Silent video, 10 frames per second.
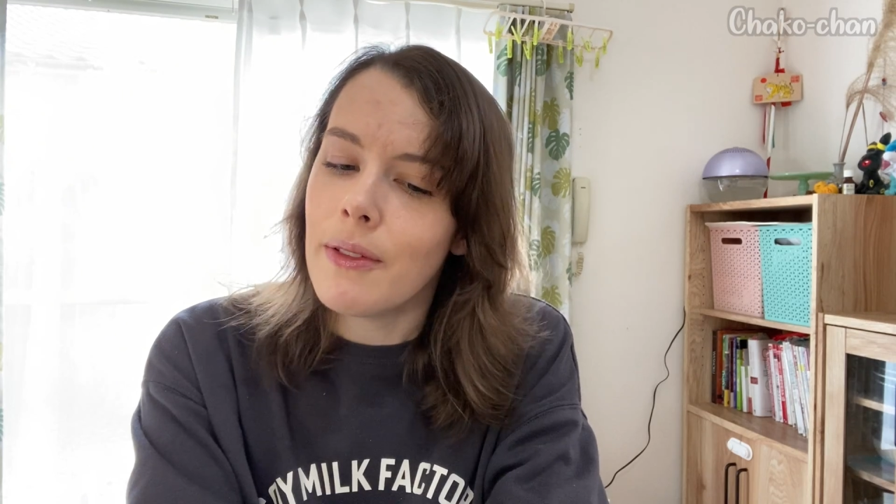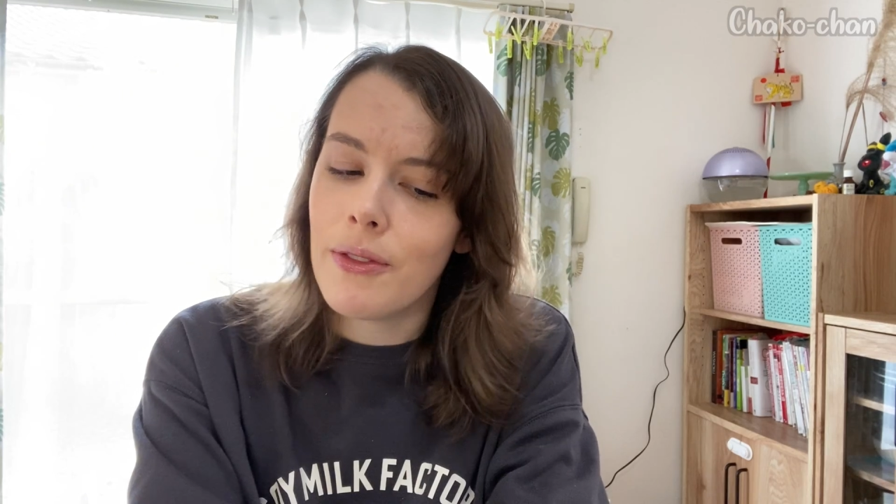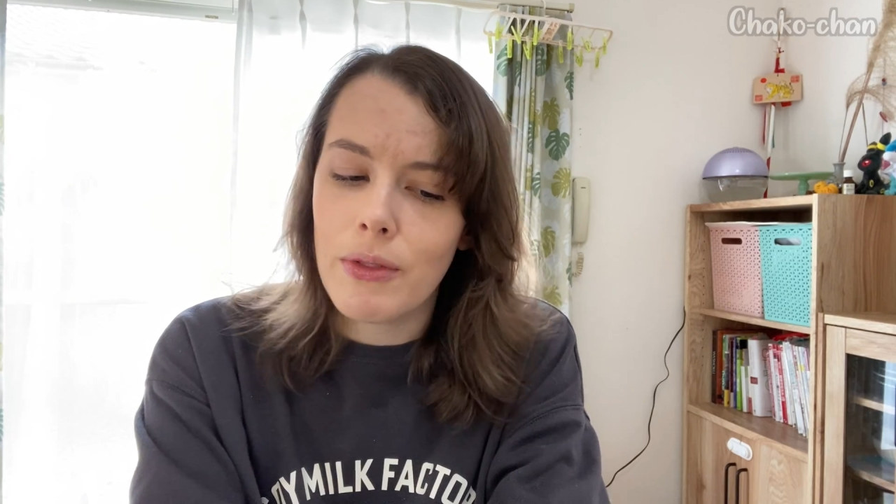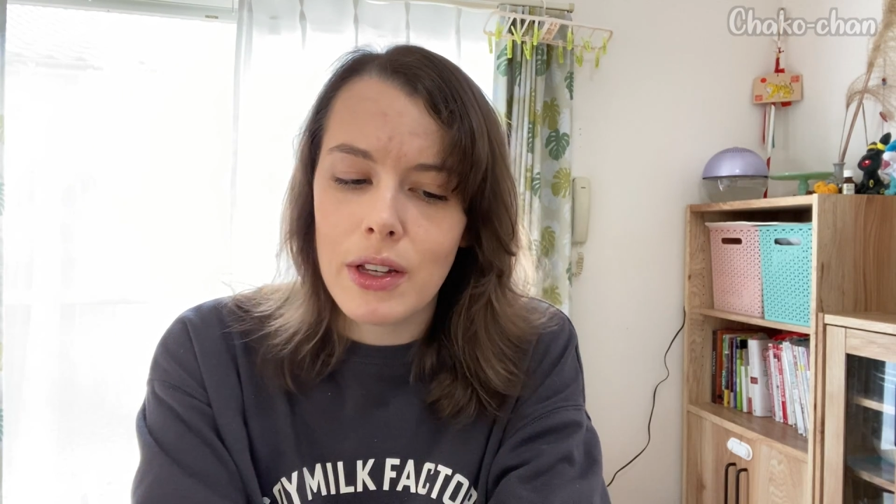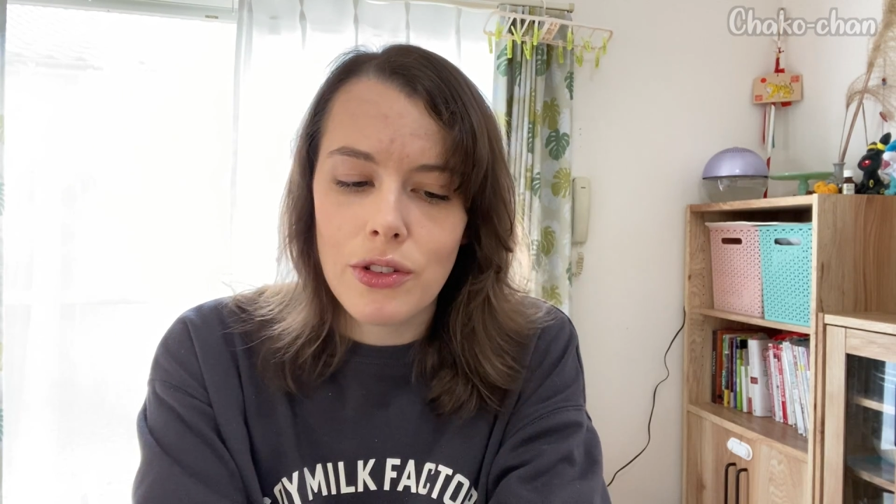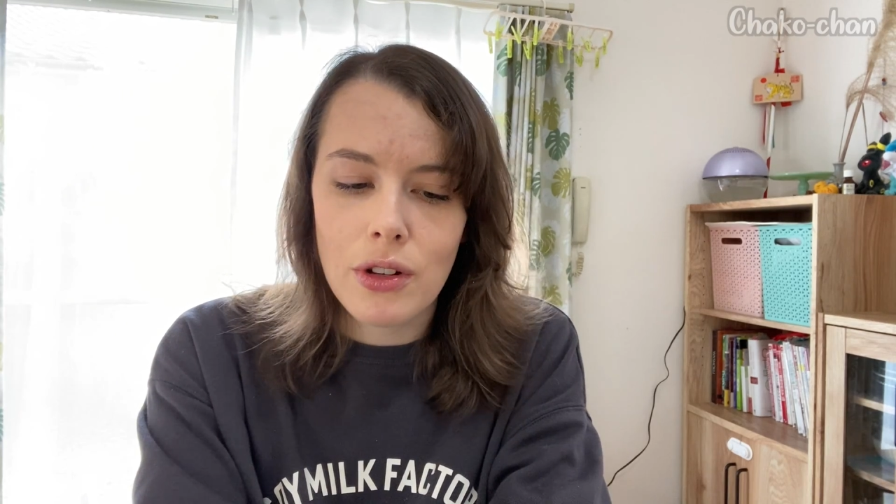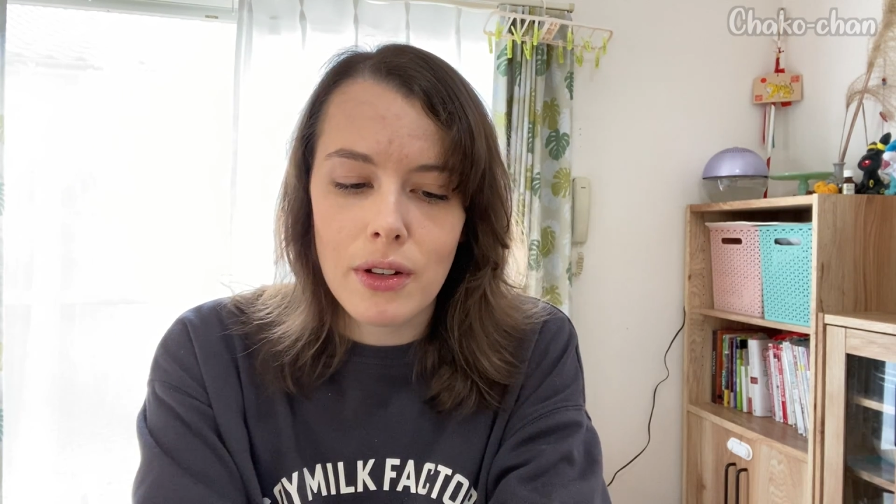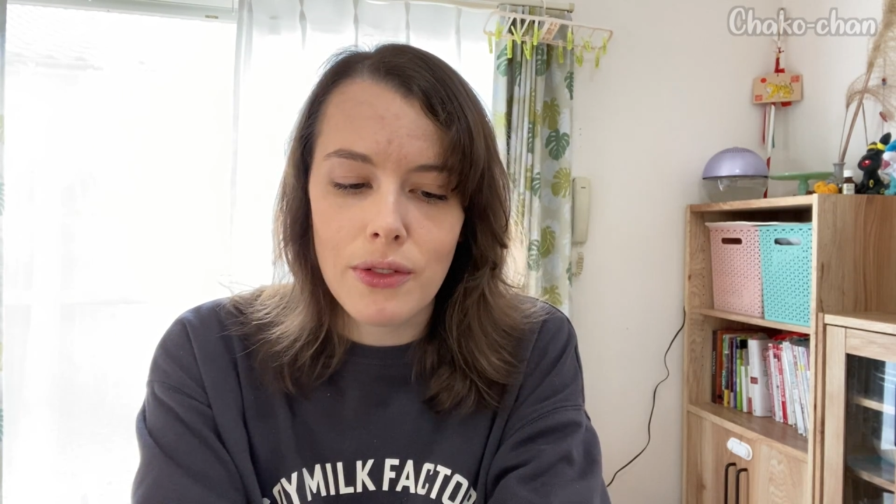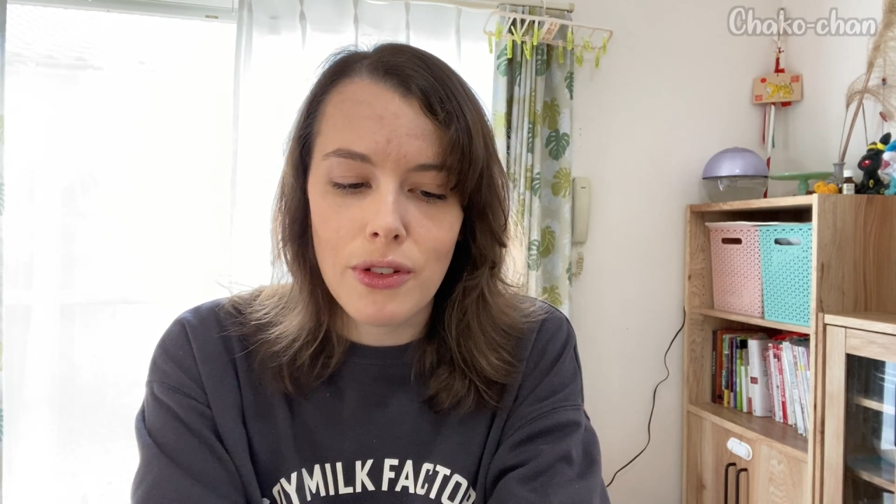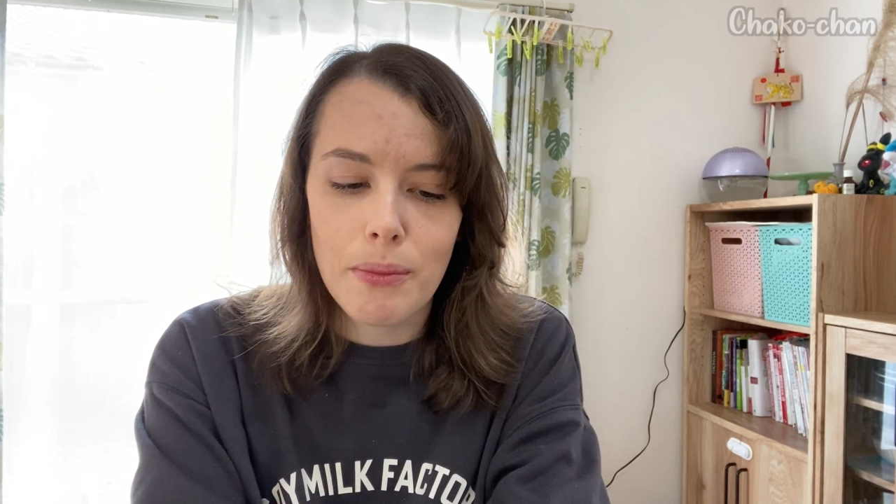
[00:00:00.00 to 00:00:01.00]
of
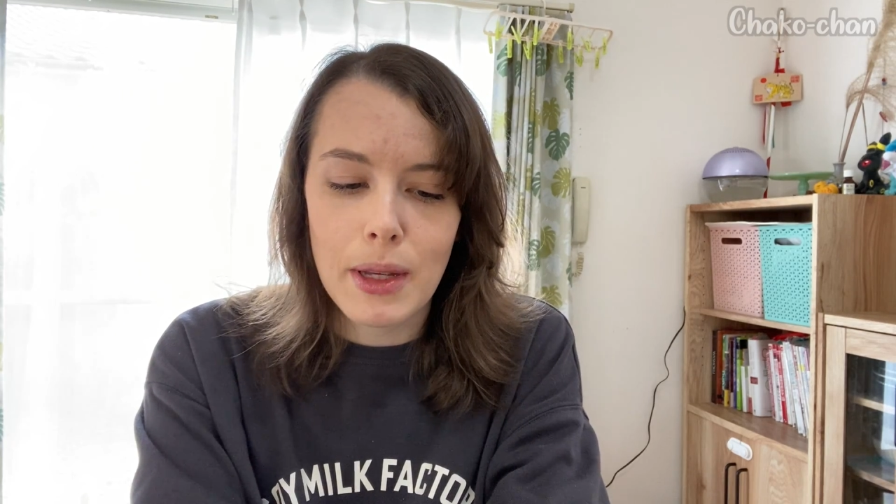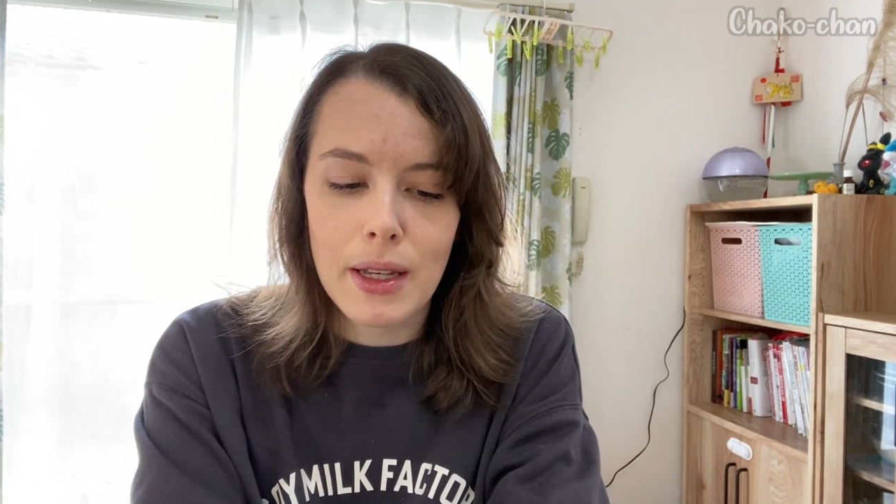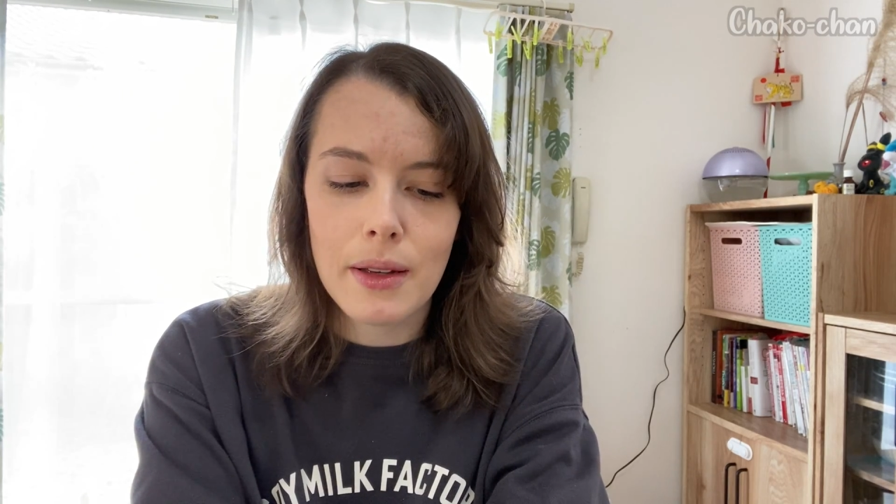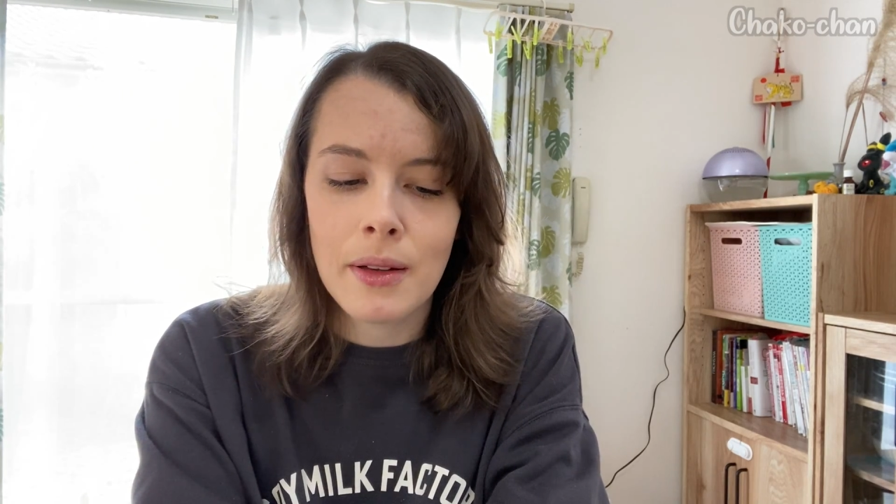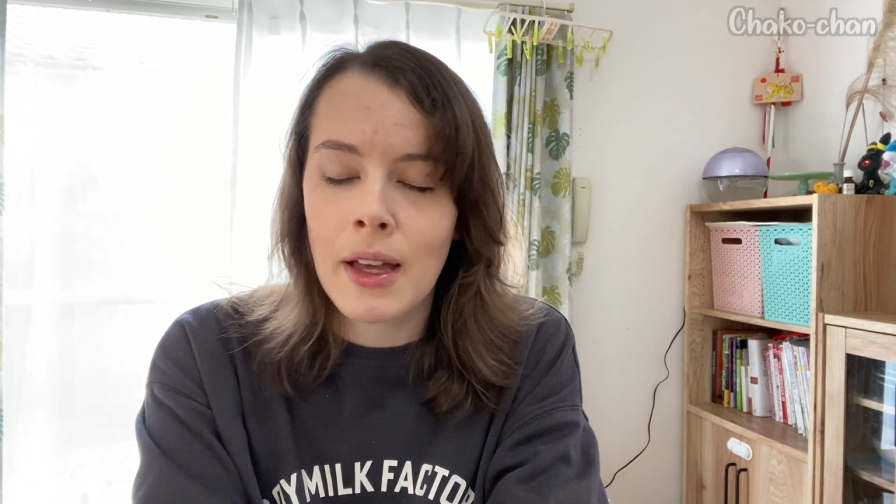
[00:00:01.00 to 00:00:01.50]
reassuring for me.